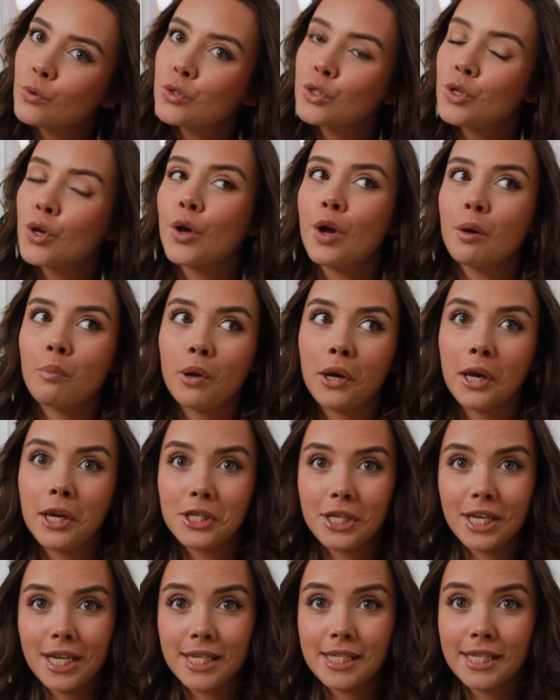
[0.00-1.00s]
Also,
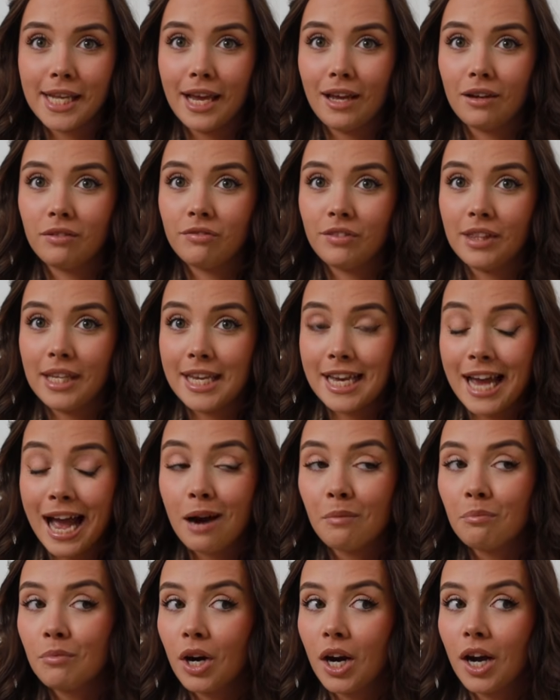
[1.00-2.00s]
apologies if the
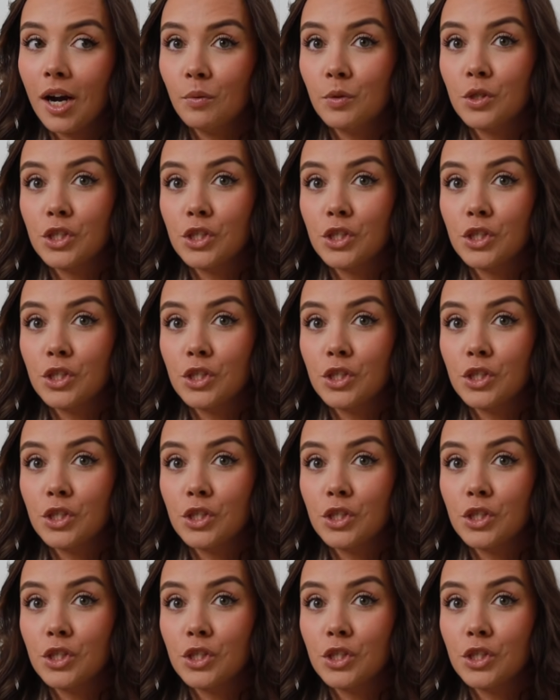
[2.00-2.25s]
camera